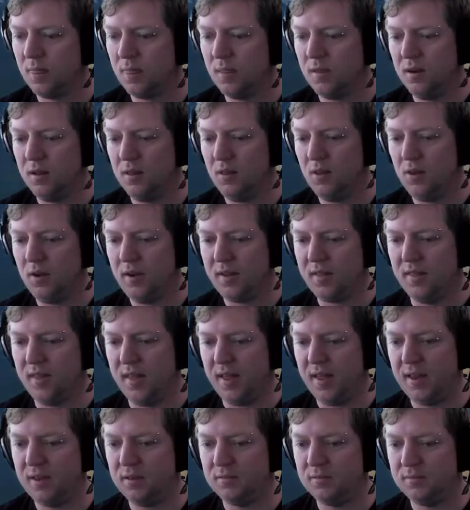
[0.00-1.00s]
I like
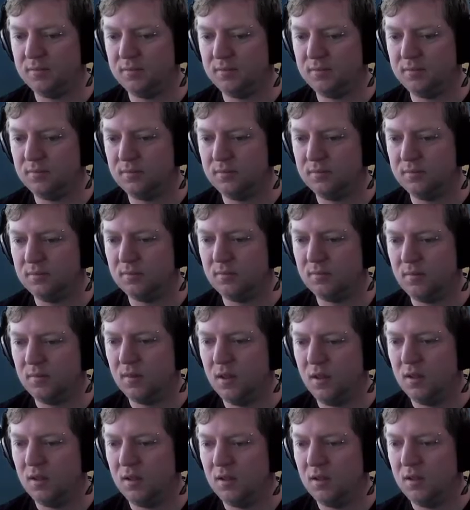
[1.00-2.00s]
that.
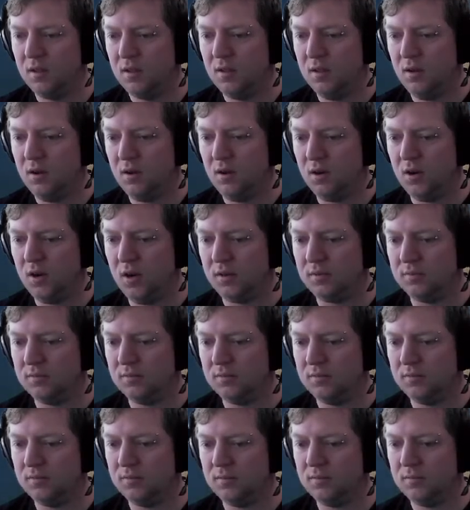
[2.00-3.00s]
Alright.
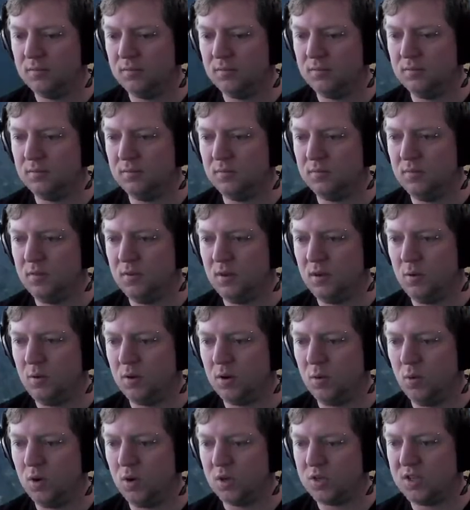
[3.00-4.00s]
I
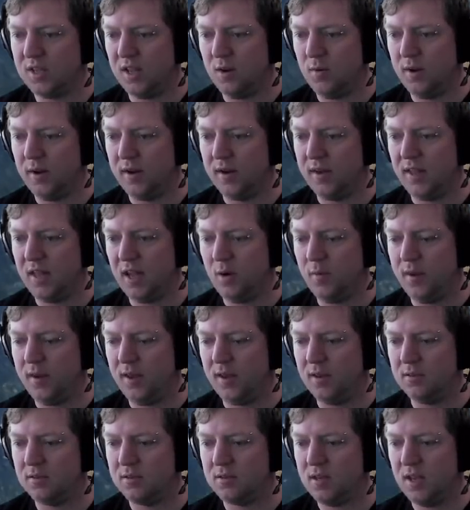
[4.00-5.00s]
want to watch that one go
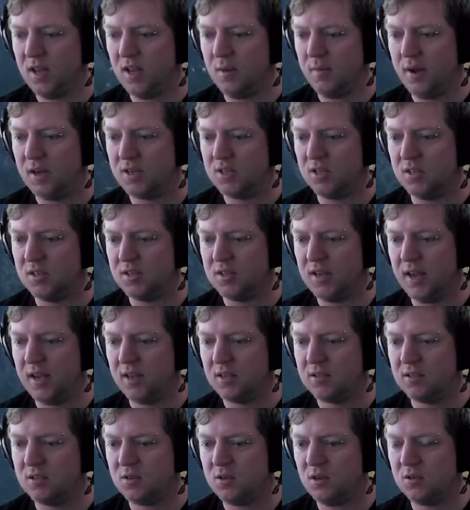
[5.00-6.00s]
in, see how much it
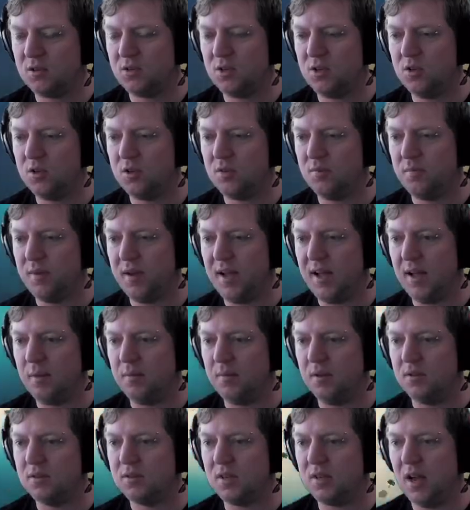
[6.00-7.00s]
takes. It's got 2
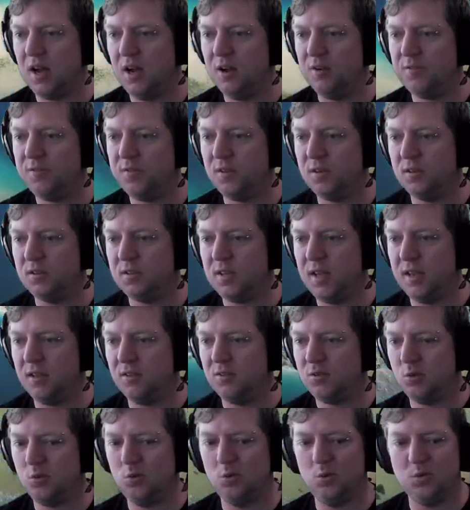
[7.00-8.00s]
compartments, so hopefully it'll take
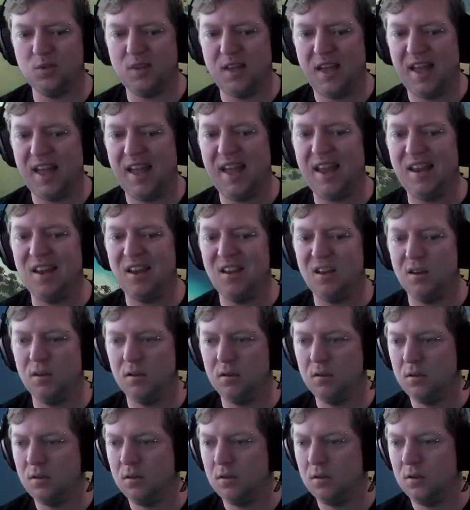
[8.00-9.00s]
tools and
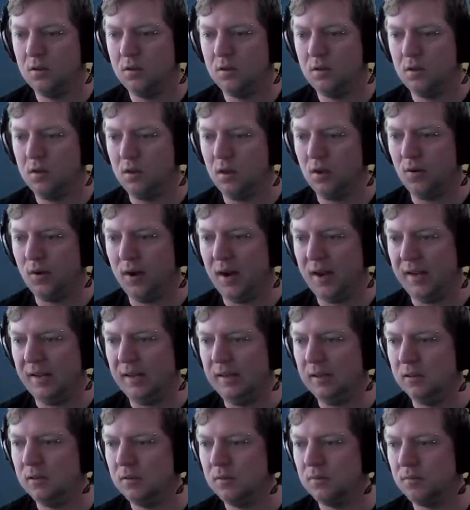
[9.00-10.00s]

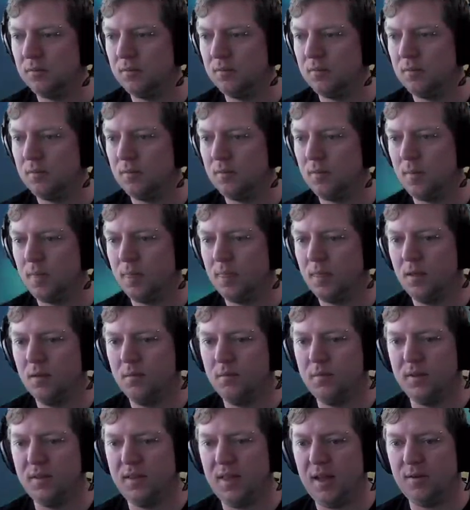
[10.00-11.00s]
grain.
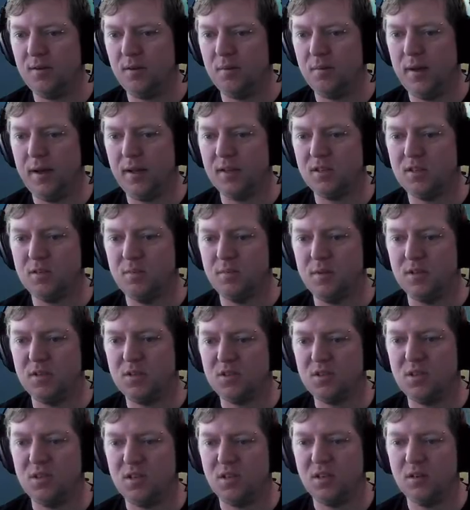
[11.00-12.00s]
But that remains to be
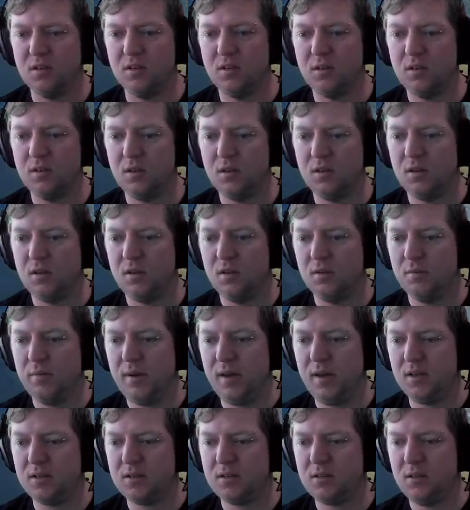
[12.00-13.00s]
seen.
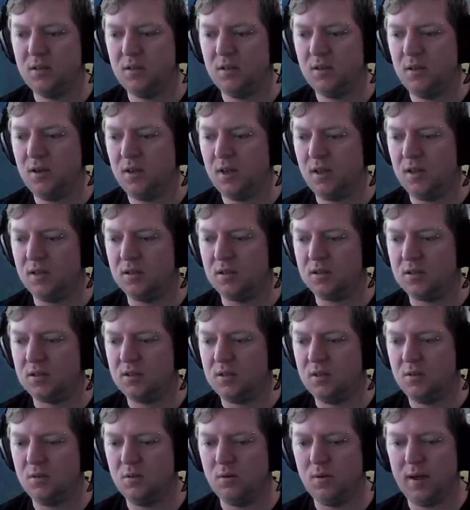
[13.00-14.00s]
Penistone is
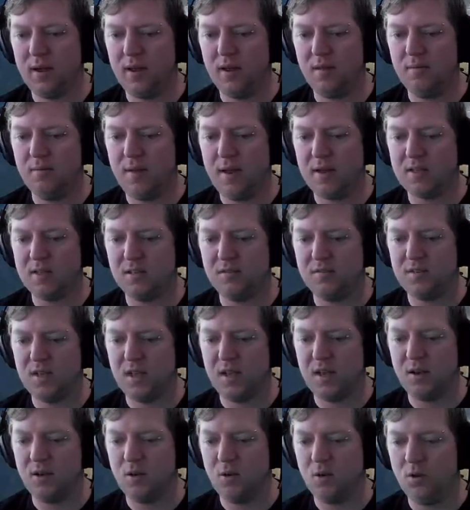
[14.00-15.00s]
still a massive
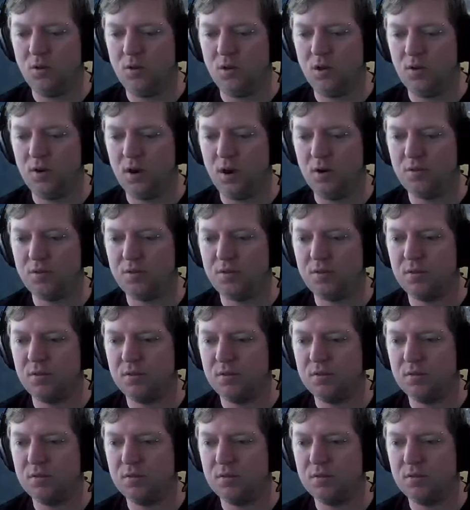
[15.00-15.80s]
town on the growth.